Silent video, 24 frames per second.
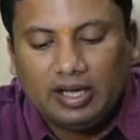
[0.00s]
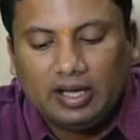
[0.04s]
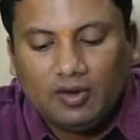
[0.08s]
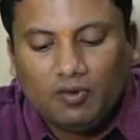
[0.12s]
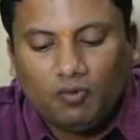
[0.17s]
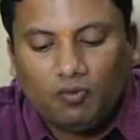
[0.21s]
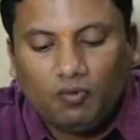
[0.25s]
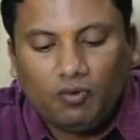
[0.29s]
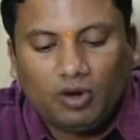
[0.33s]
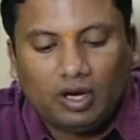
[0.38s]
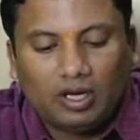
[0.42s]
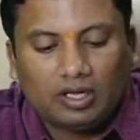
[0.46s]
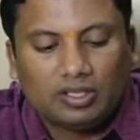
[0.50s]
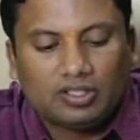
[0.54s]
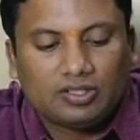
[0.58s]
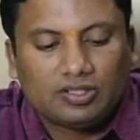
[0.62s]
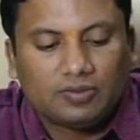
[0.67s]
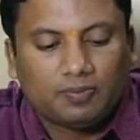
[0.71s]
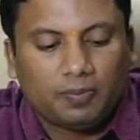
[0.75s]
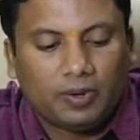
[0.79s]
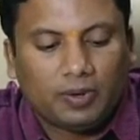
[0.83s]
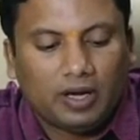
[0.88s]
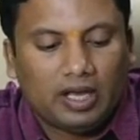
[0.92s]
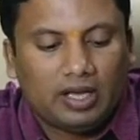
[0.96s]
ones
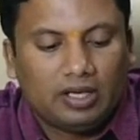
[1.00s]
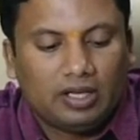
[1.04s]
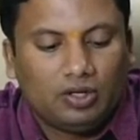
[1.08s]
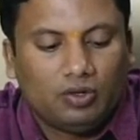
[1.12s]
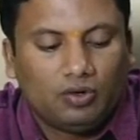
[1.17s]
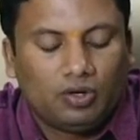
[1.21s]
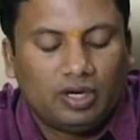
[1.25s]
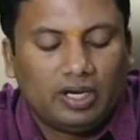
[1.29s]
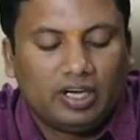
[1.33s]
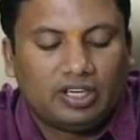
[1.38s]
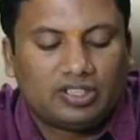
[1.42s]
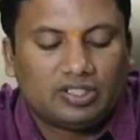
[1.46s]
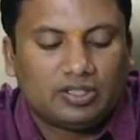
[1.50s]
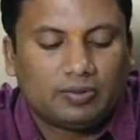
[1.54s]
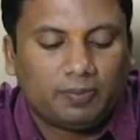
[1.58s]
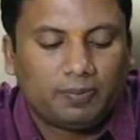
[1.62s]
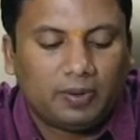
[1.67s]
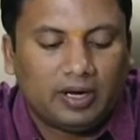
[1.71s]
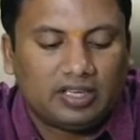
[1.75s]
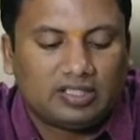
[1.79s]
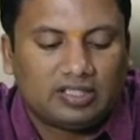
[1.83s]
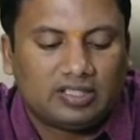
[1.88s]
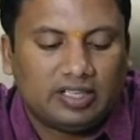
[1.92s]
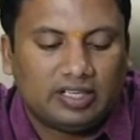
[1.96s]
place, units
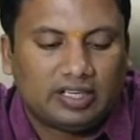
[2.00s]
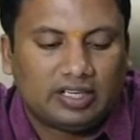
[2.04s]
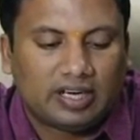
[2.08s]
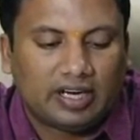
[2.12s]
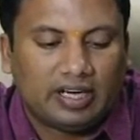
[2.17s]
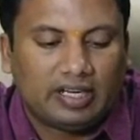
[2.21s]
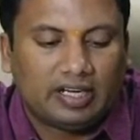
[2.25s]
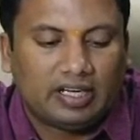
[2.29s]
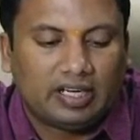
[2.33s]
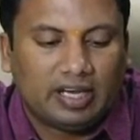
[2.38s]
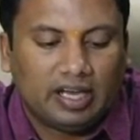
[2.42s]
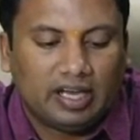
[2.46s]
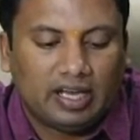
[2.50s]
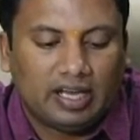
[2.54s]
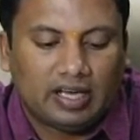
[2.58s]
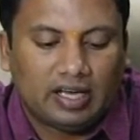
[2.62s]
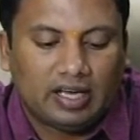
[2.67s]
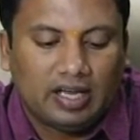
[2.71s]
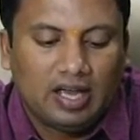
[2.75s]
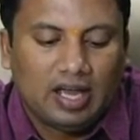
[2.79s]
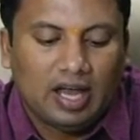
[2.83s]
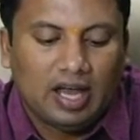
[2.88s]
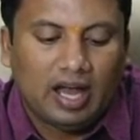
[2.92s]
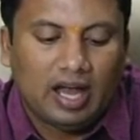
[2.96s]
place it can take.
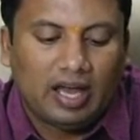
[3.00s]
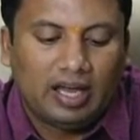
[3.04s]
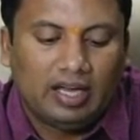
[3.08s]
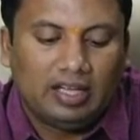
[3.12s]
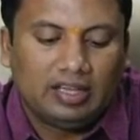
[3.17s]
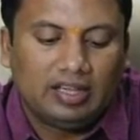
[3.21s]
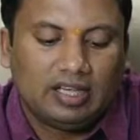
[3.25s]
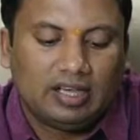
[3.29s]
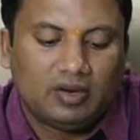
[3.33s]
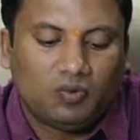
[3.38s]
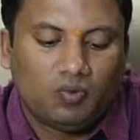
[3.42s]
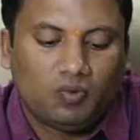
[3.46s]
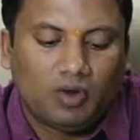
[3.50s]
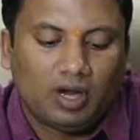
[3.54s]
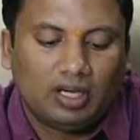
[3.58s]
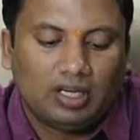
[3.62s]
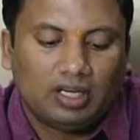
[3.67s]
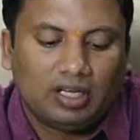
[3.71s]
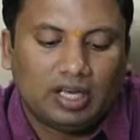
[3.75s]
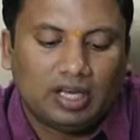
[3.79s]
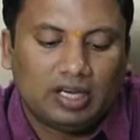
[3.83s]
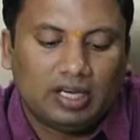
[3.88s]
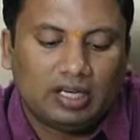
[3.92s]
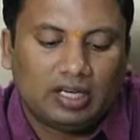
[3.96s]
Either 1
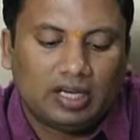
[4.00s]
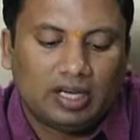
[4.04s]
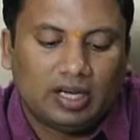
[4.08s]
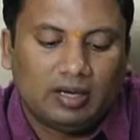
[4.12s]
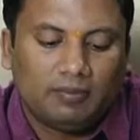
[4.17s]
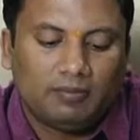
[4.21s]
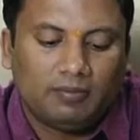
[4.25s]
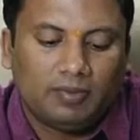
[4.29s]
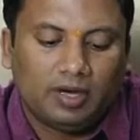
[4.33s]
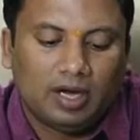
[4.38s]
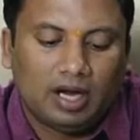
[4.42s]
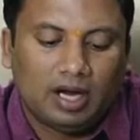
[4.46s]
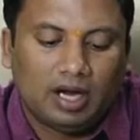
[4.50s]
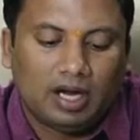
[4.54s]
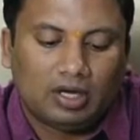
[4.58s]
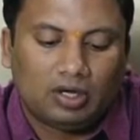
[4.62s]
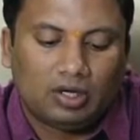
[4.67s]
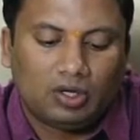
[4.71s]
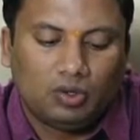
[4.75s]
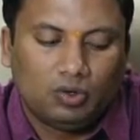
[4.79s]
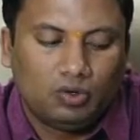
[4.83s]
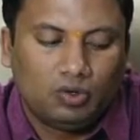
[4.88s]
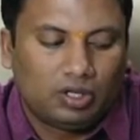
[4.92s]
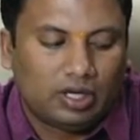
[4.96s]
can come, or
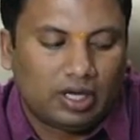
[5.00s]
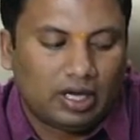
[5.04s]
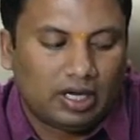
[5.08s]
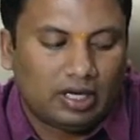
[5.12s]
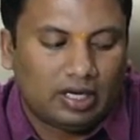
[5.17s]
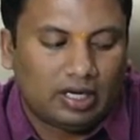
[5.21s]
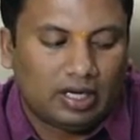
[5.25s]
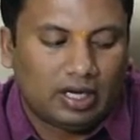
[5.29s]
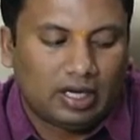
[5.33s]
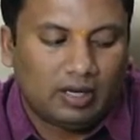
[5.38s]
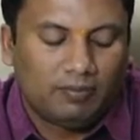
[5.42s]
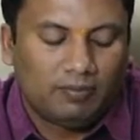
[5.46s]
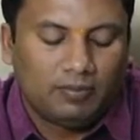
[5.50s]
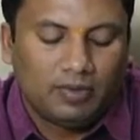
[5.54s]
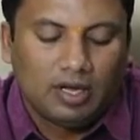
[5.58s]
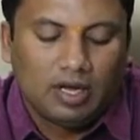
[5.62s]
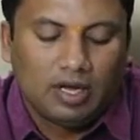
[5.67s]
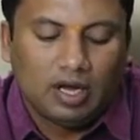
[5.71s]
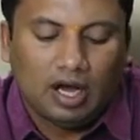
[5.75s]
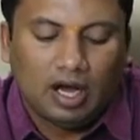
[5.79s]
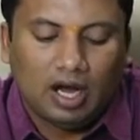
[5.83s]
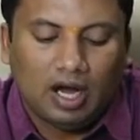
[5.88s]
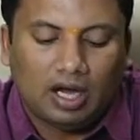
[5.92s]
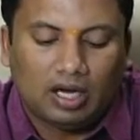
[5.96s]
2 can come,
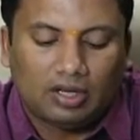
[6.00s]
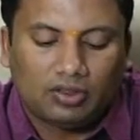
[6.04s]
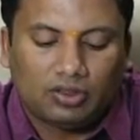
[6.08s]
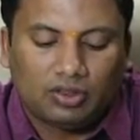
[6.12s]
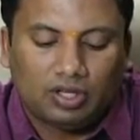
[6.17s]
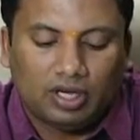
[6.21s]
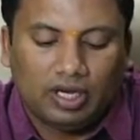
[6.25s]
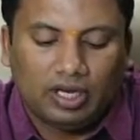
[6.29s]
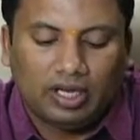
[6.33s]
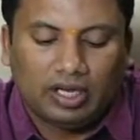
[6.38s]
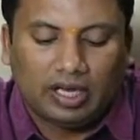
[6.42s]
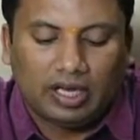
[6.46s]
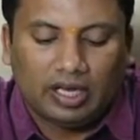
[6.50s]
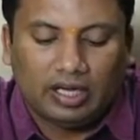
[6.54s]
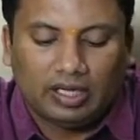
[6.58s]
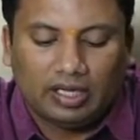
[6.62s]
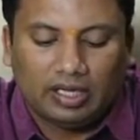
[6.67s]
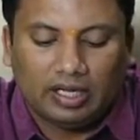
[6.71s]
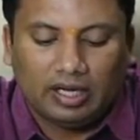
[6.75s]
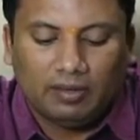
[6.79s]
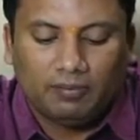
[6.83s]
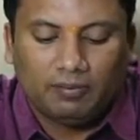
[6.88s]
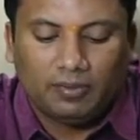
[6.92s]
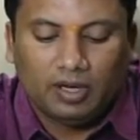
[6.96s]
or 3 can
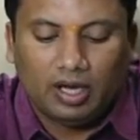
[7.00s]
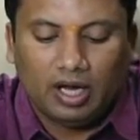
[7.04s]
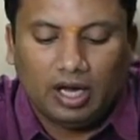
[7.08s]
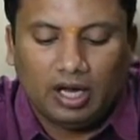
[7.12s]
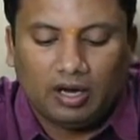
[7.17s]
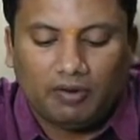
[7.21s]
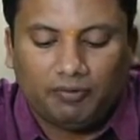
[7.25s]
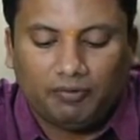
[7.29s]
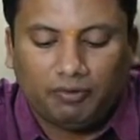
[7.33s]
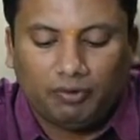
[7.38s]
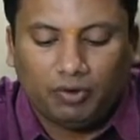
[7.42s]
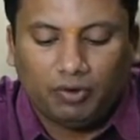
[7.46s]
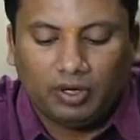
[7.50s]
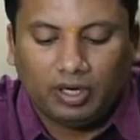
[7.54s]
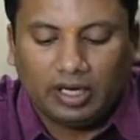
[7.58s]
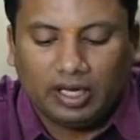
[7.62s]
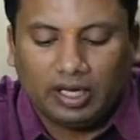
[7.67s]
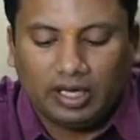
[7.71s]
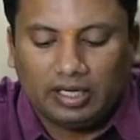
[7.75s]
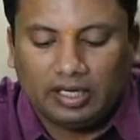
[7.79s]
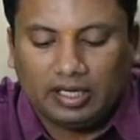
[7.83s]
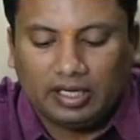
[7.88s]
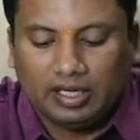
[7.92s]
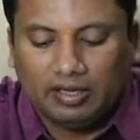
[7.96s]
come, or 4
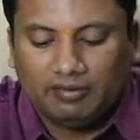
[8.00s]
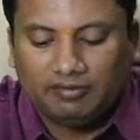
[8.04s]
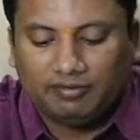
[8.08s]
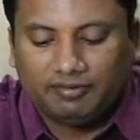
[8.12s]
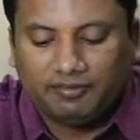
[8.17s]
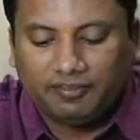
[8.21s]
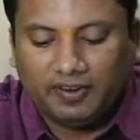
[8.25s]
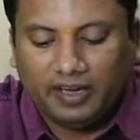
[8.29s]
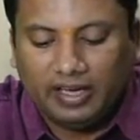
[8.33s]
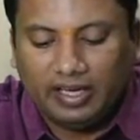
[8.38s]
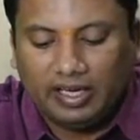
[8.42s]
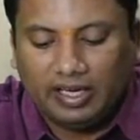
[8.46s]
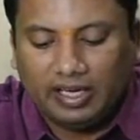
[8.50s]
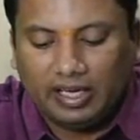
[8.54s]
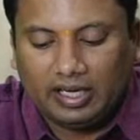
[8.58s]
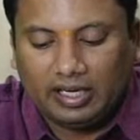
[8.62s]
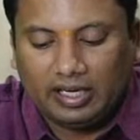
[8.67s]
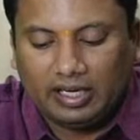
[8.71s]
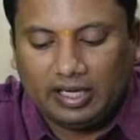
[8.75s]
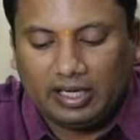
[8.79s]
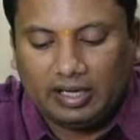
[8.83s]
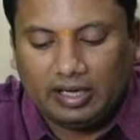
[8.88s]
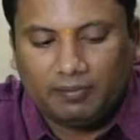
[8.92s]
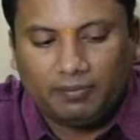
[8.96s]
can come, 5 can
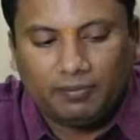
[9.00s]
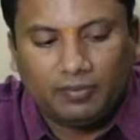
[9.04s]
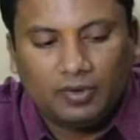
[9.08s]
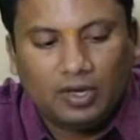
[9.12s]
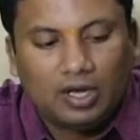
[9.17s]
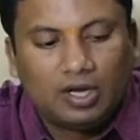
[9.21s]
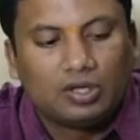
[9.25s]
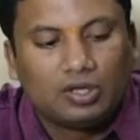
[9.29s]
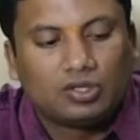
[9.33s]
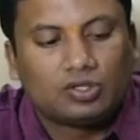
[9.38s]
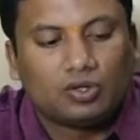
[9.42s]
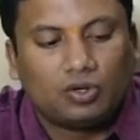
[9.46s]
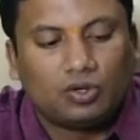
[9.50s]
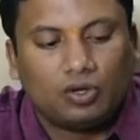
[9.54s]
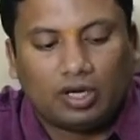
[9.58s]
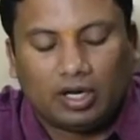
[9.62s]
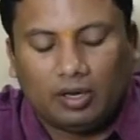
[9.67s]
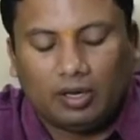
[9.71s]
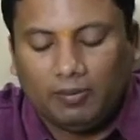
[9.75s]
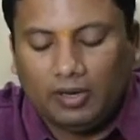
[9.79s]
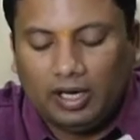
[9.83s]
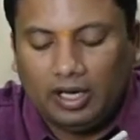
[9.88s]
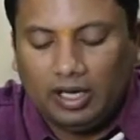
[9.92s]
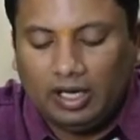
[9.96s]
come. So,
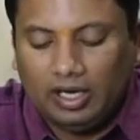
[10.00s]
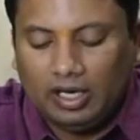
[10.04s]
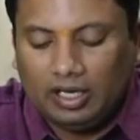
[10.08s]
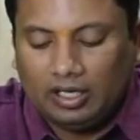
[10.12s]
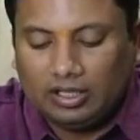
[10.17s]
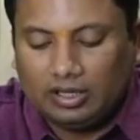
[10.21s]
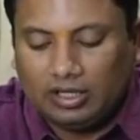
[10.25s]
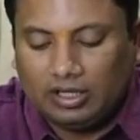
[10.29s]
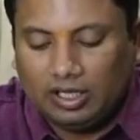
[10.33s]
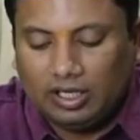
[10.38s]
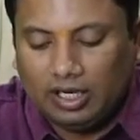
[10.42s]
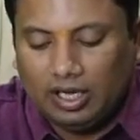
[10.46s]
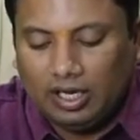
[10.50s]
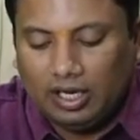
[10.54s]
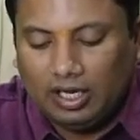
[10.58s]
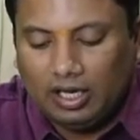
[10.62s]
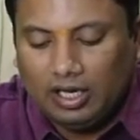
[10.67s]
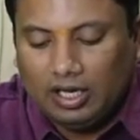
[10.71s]
remaining 3,